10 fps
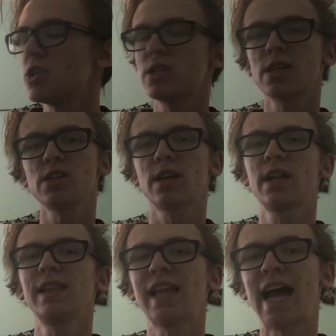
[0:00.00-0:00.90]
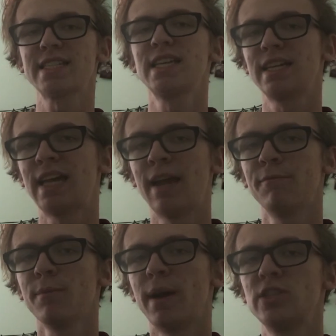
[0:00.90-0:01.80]
just such a classic
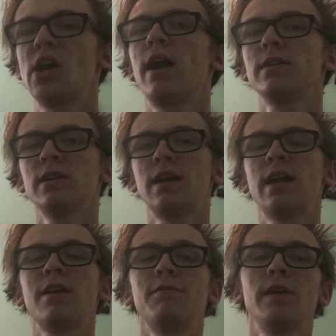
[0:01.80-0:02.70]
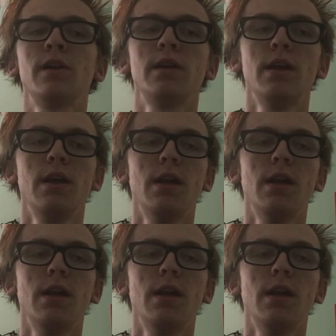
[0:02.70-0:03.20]
game from my childhood, and I figured